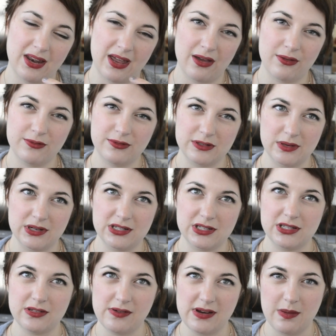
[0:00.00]
left, which
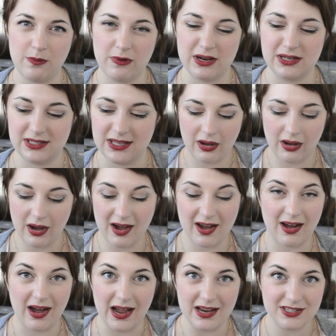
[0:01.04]
is really pretty.
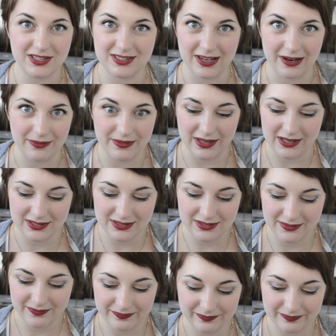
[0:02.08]
I just love this.